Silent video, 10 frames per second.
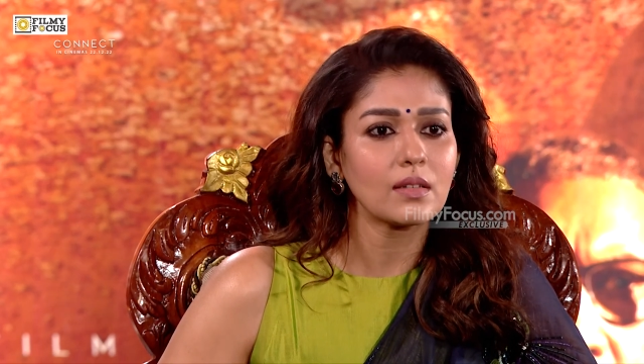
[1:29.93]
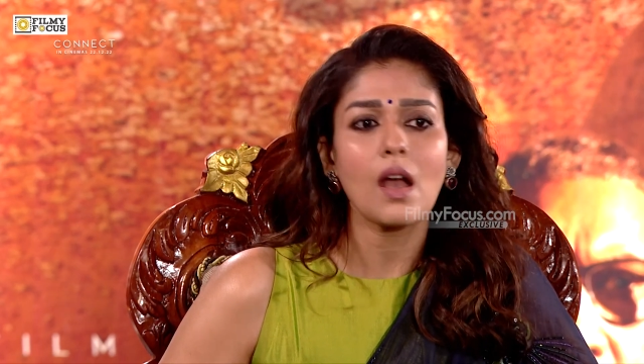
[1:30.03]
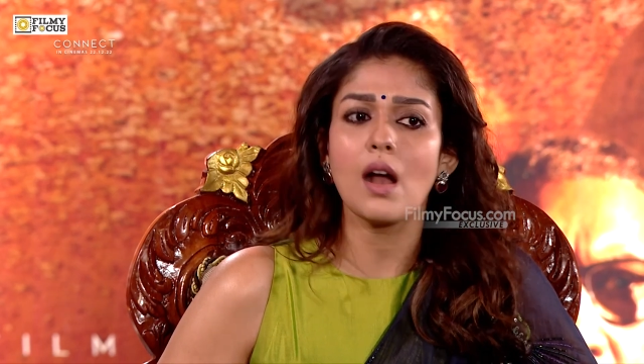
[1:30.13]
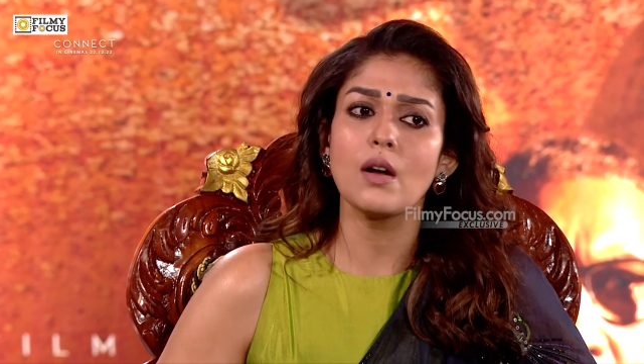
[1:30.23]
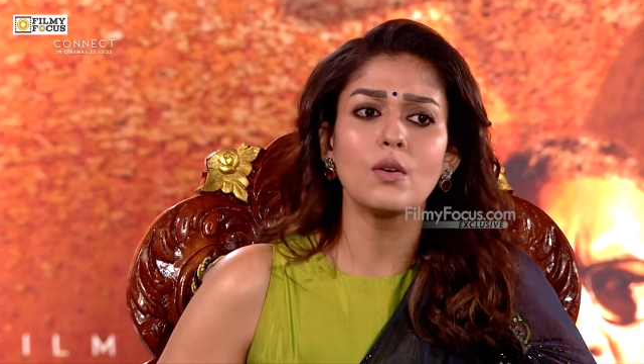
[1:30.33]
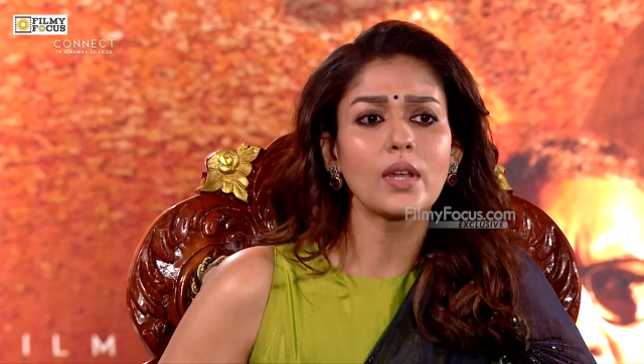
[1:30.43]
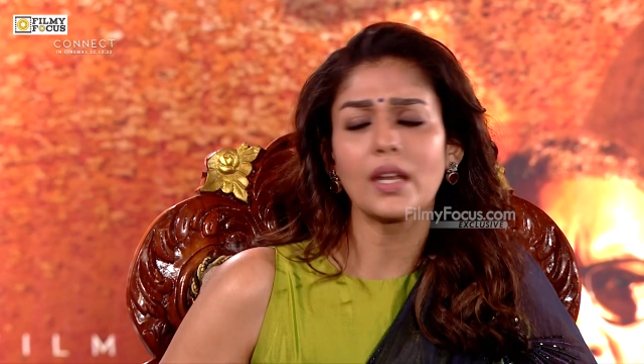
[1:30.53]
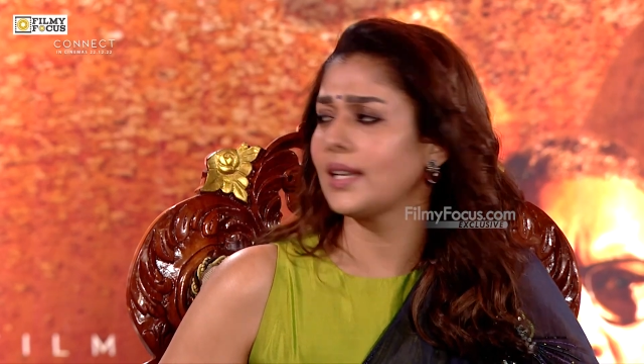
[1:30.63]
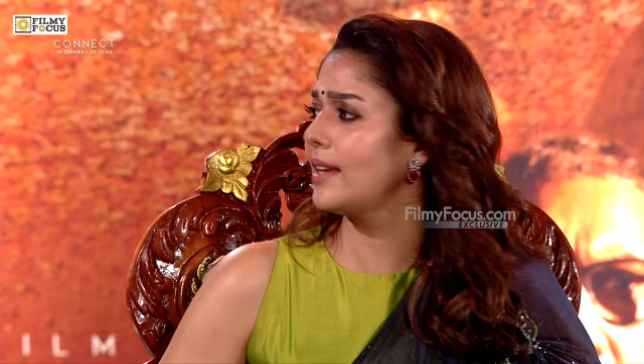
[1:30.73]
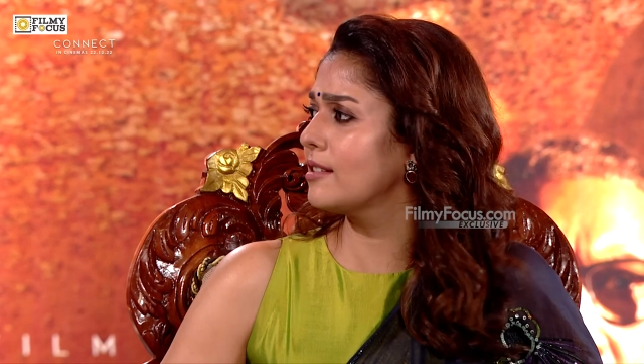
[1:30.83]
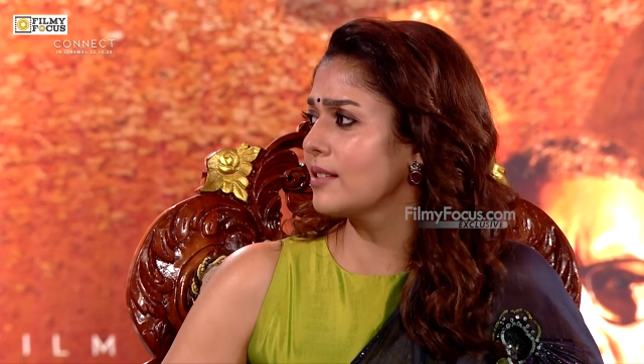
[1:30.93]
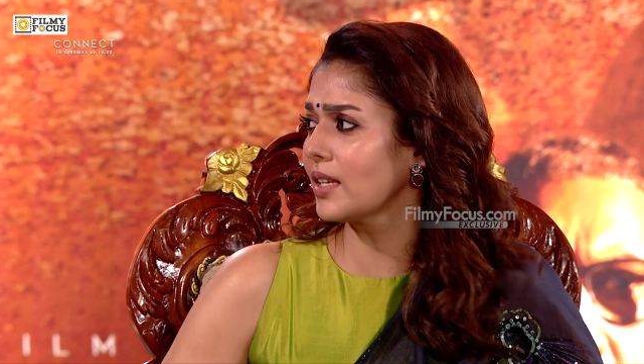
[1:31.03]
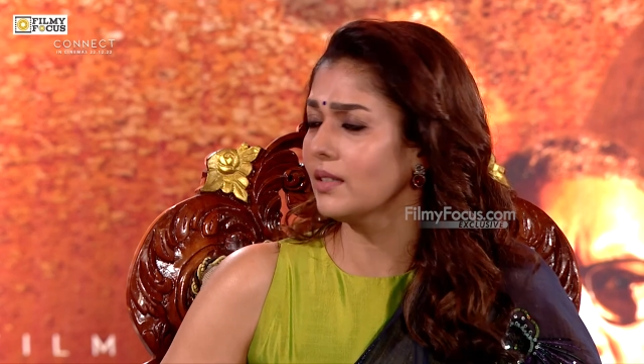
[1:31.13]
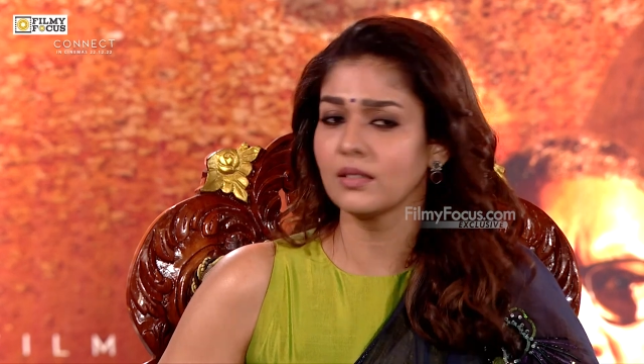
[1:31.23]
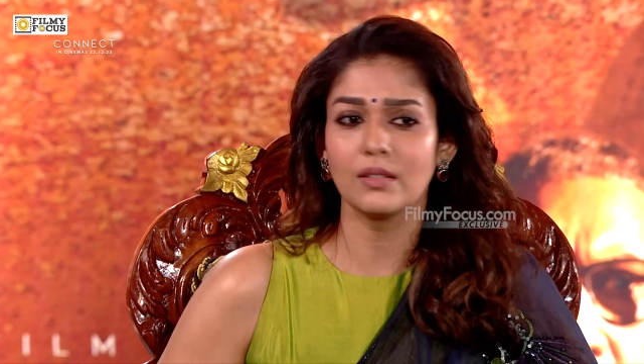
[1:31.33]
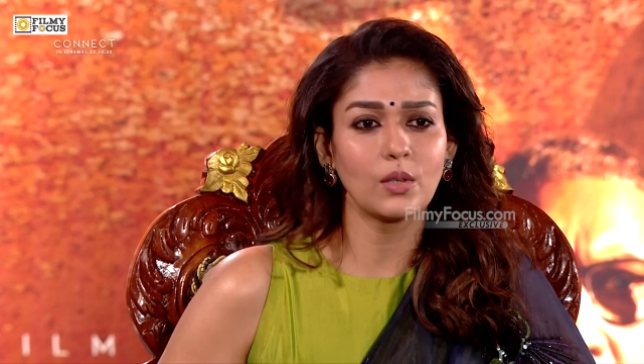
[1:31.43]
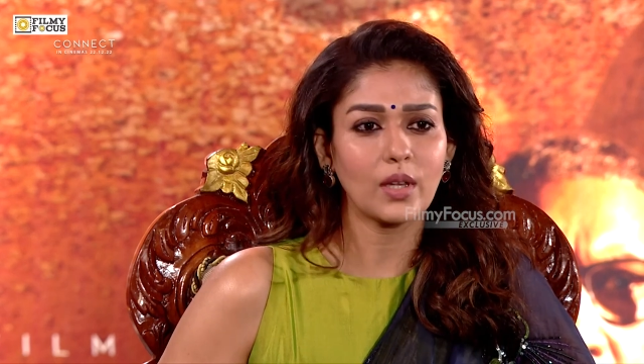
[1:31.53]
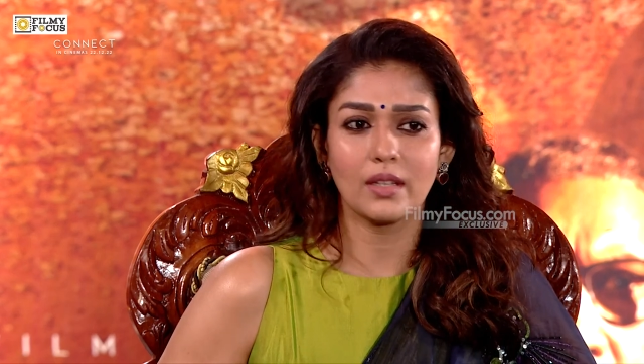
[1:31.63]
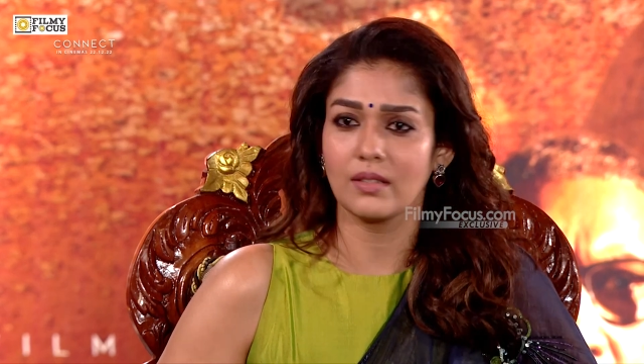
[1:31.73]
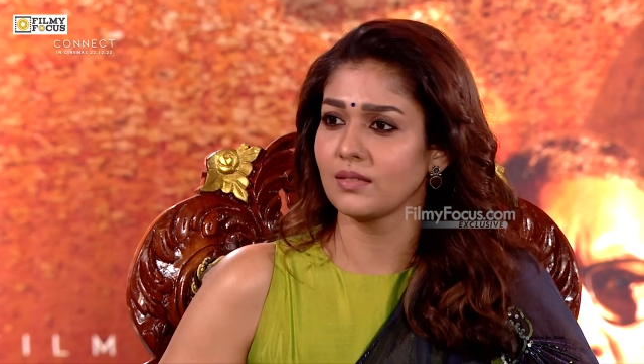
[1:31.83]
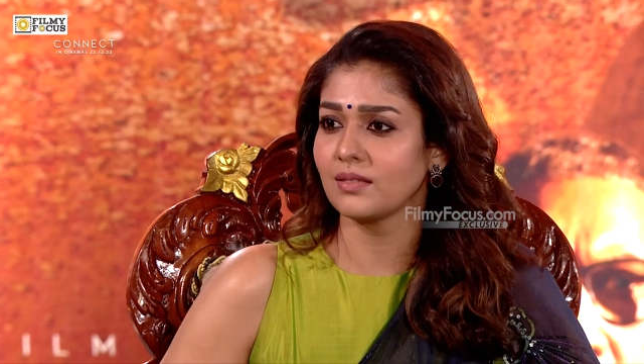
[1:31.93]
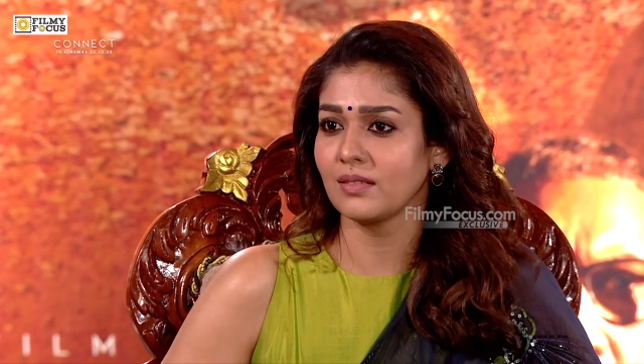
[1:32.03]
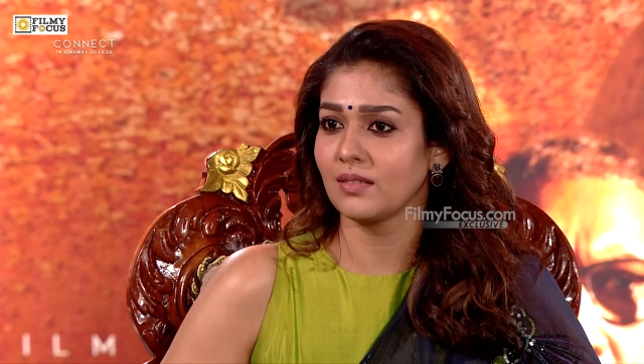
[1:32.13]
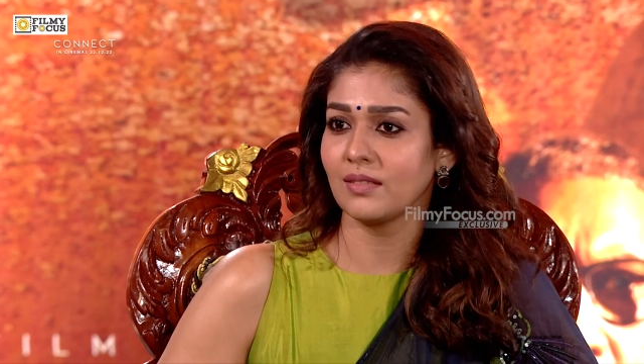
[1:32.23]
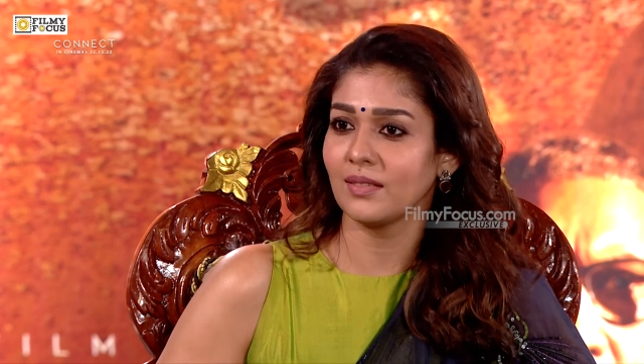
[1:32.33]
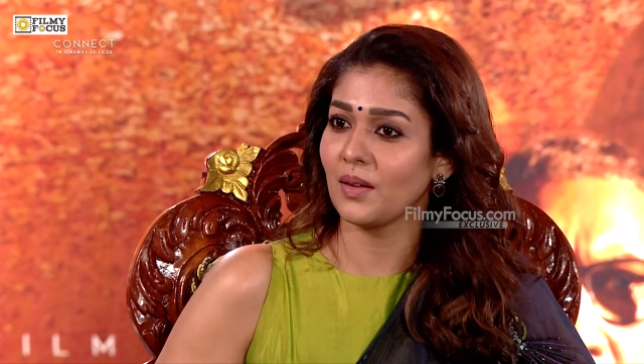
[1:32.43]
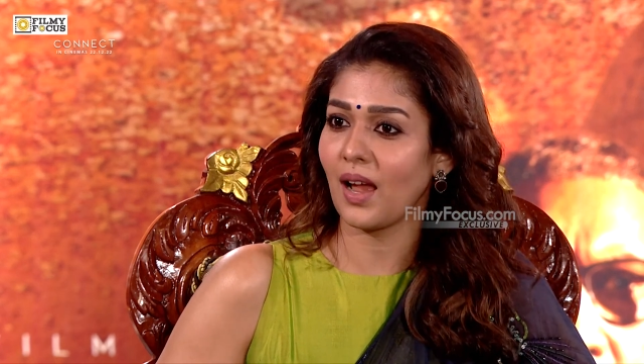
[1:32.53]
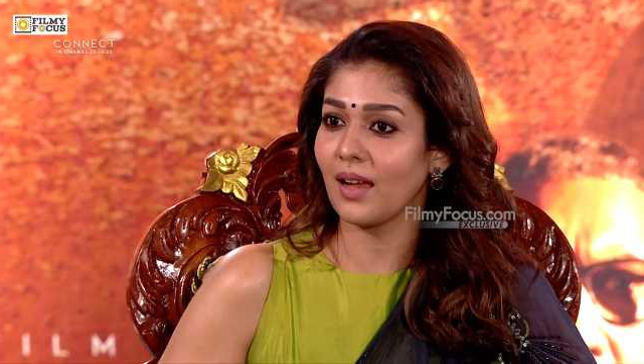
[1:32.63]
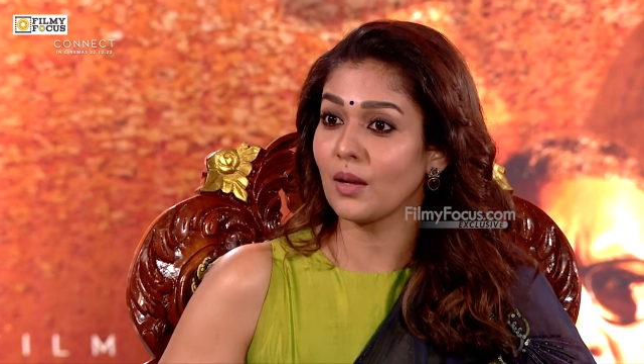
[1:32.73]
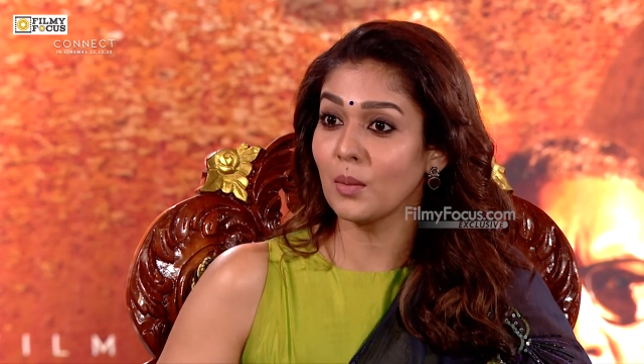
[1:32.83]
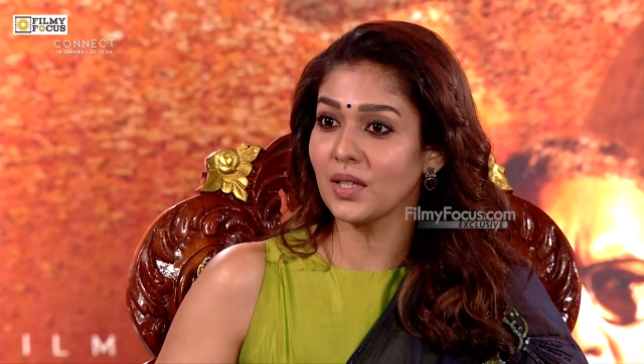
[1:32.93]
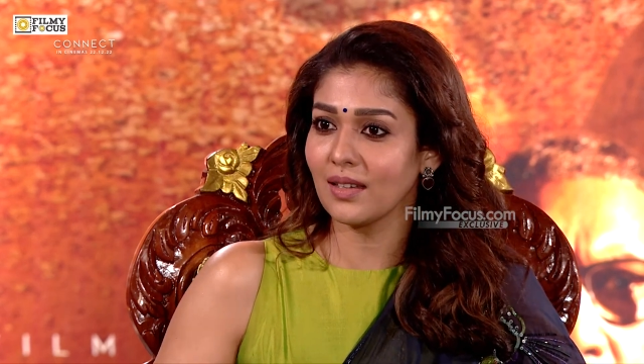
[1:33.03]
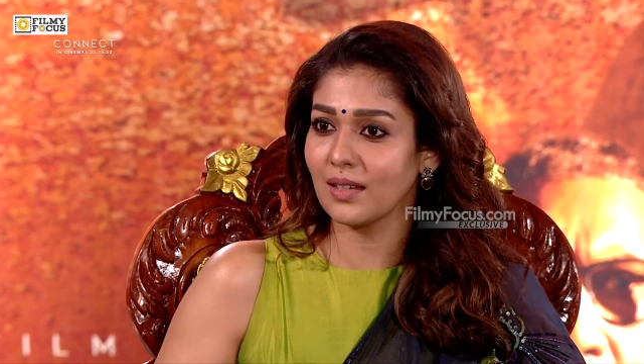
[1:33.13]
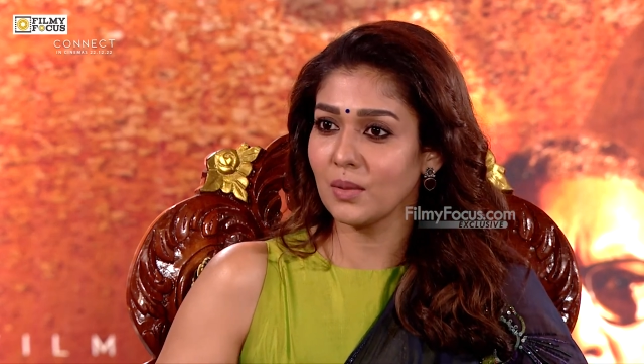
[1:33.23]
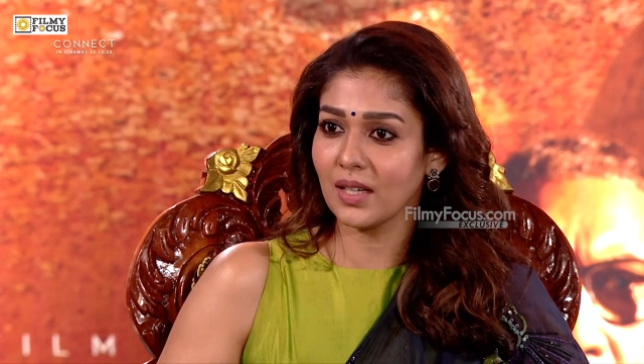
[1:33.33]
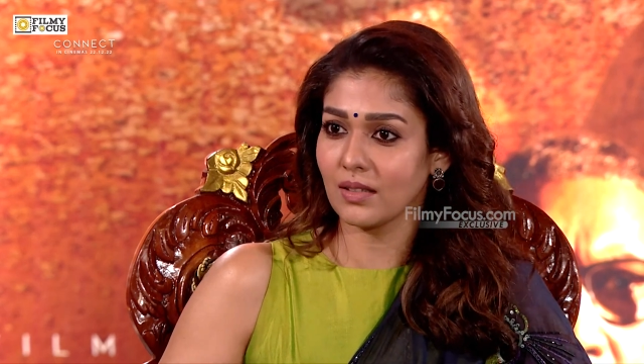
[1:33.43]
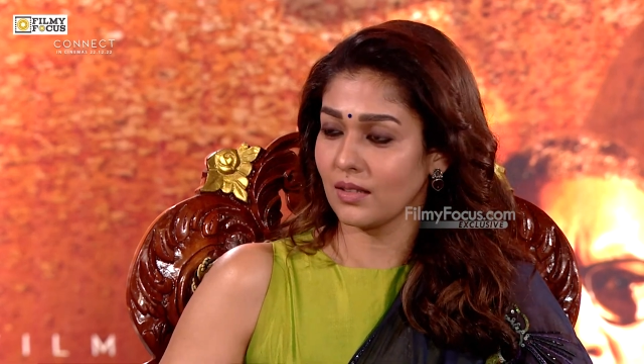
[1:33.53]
Ah, okay, take a knee. Okay. I, I mean, he'll be like,